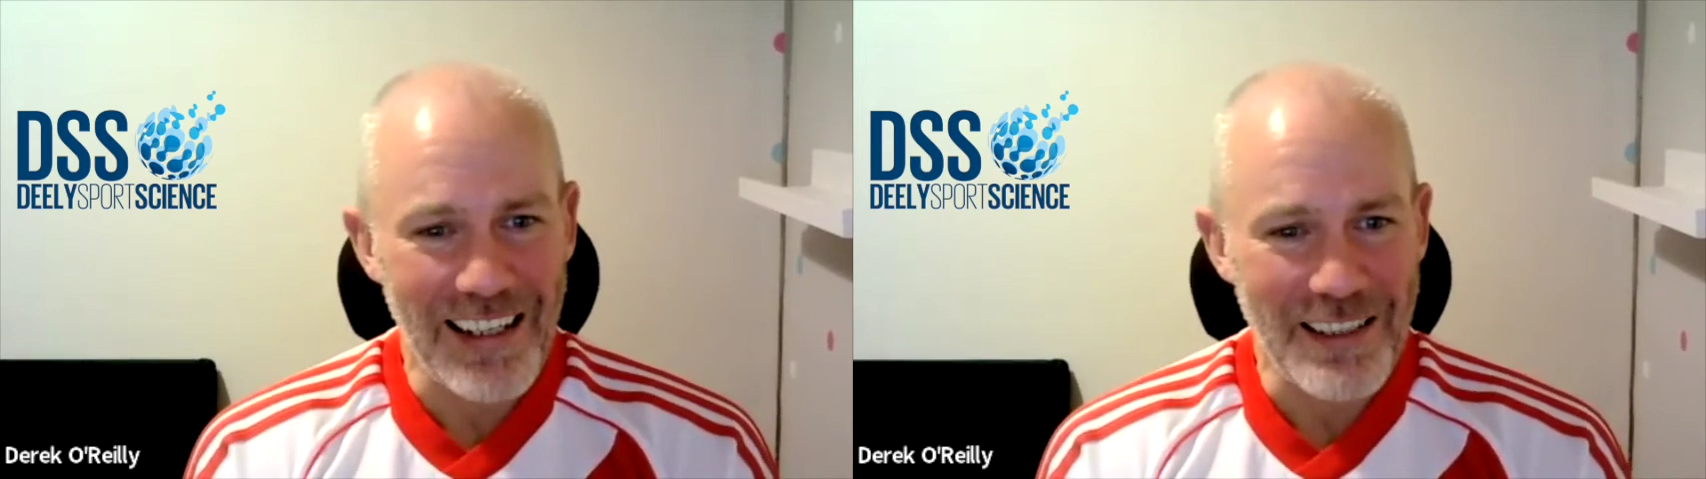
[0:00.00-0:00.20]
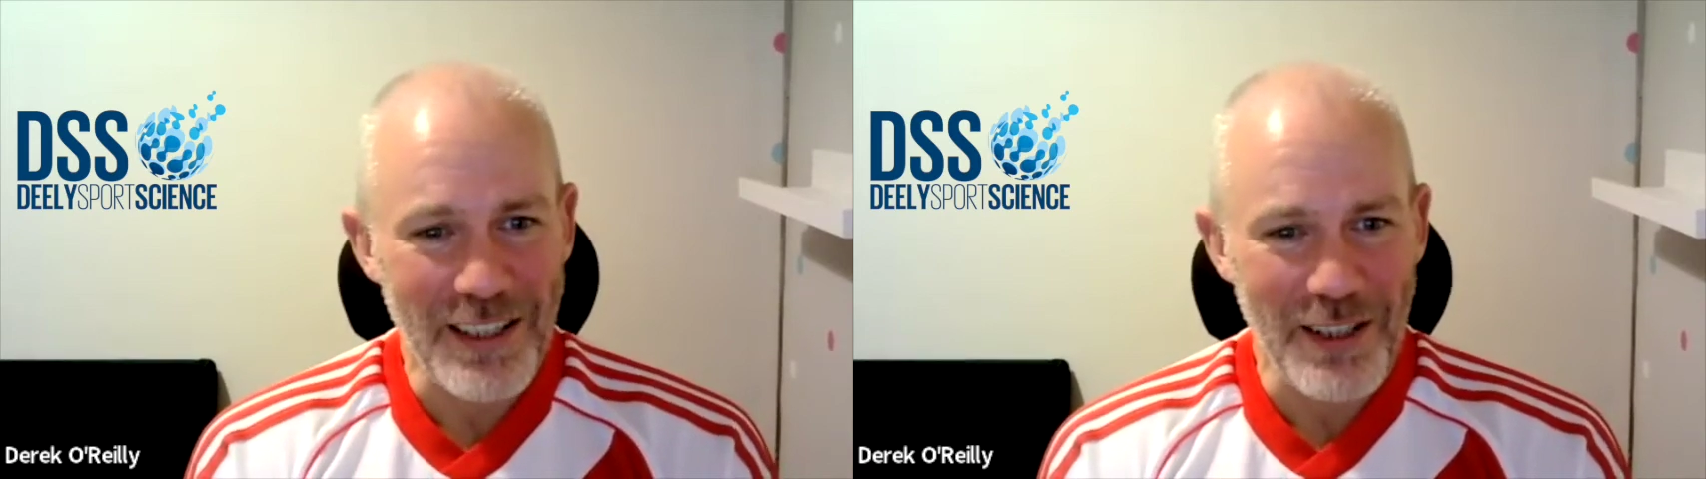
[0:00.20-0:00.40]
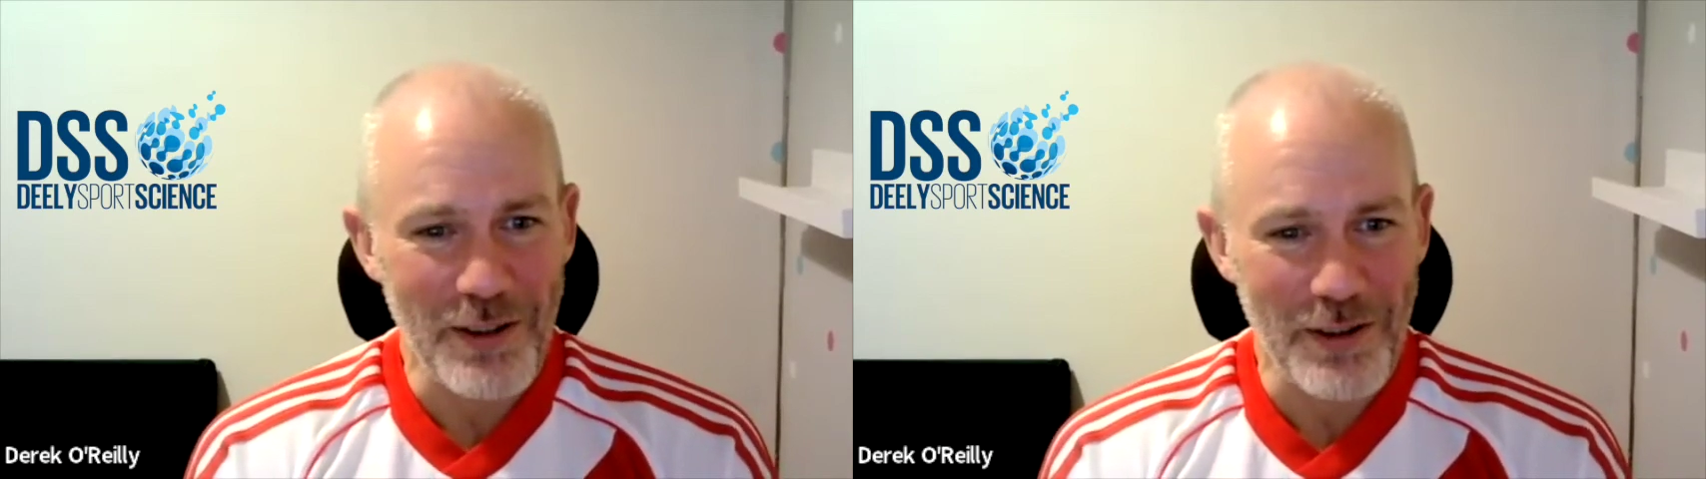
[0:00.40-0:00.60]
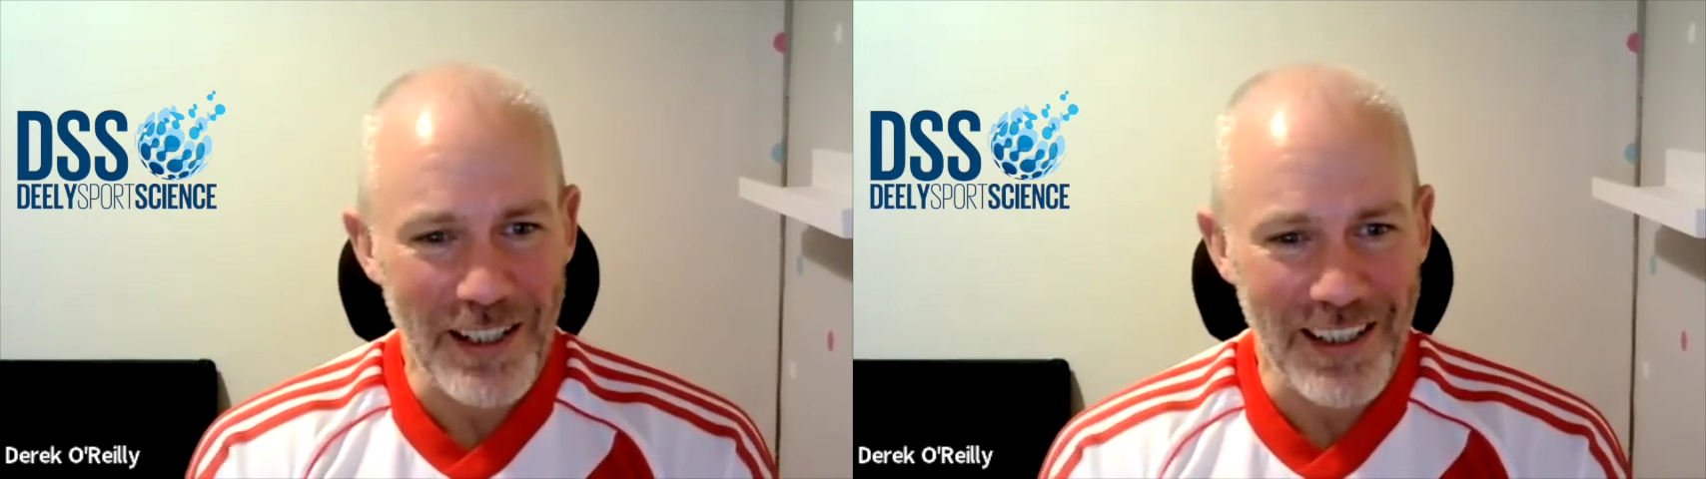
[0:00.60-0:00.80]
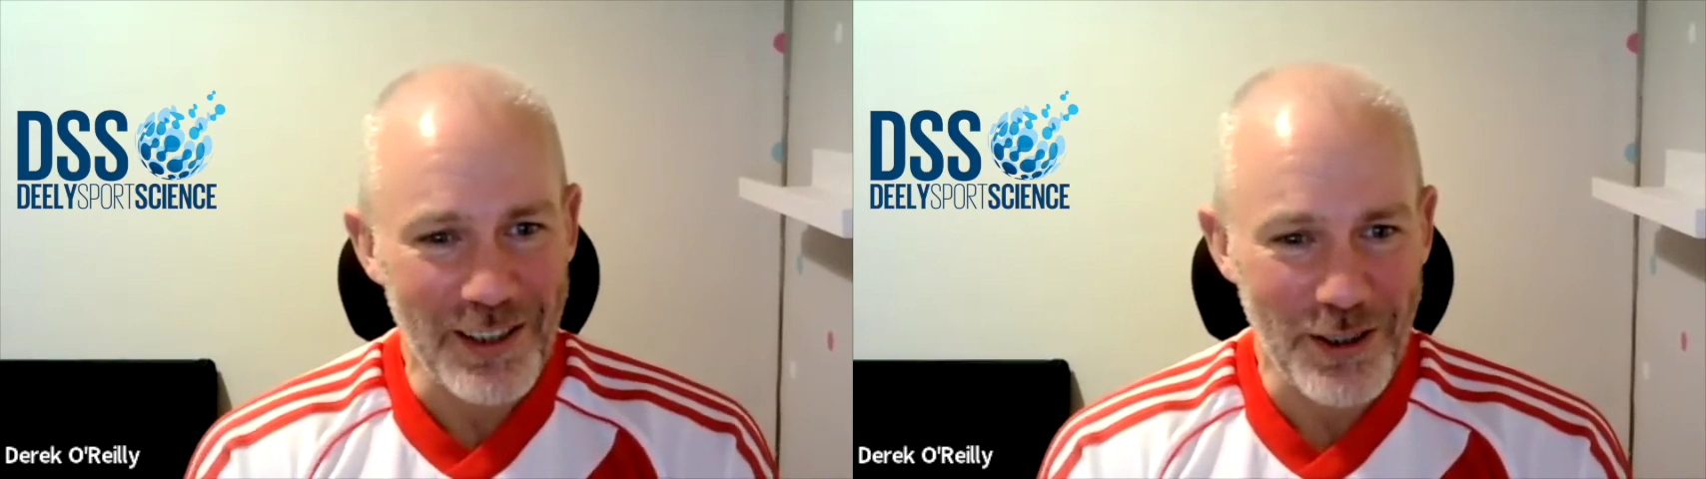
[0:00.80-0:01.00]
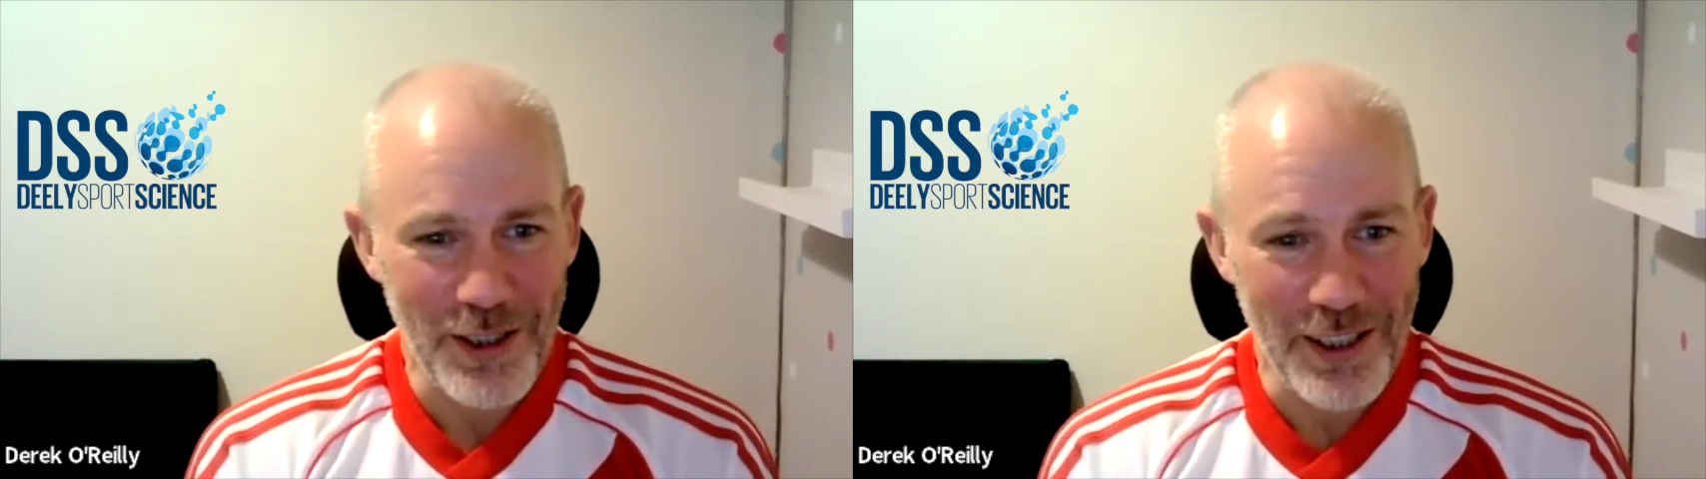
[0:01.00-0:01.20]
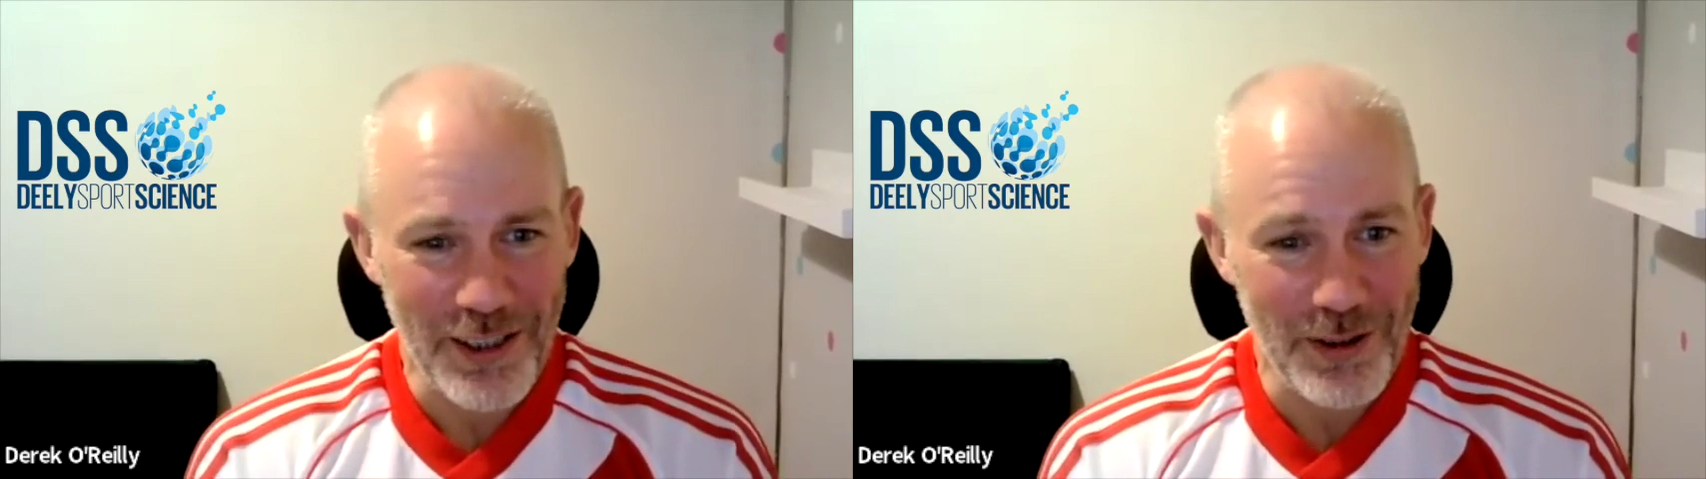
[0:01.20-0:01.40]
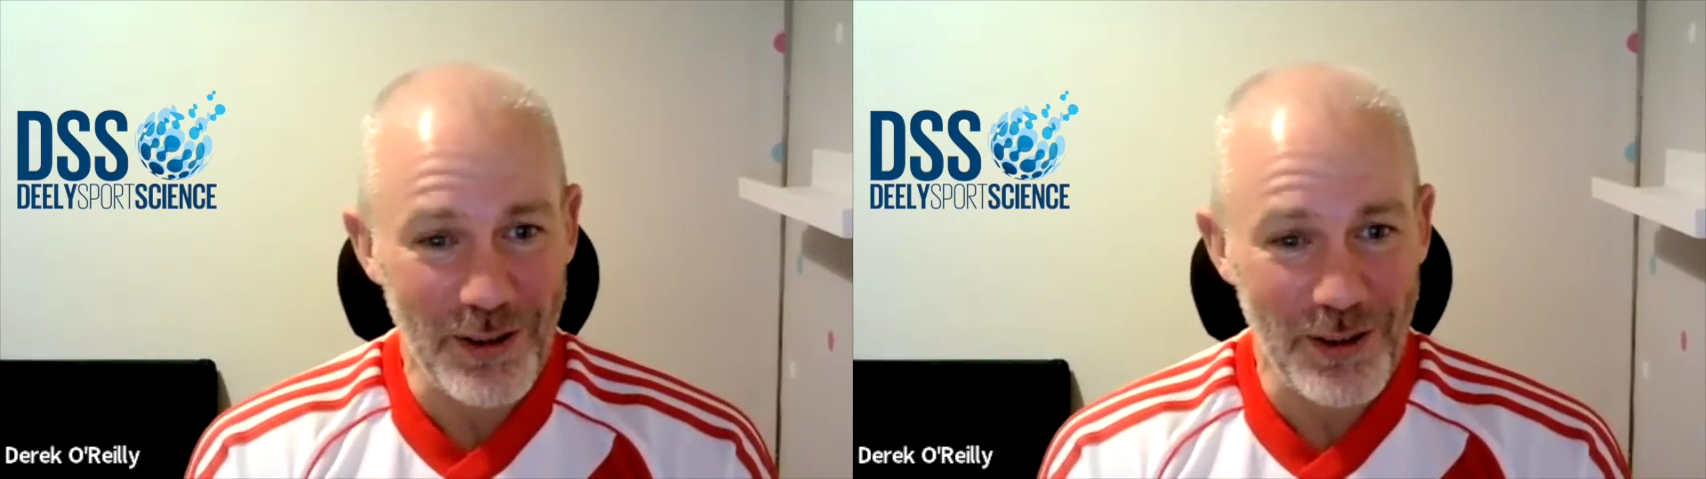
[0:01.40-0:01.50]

and South Korea's 3-2.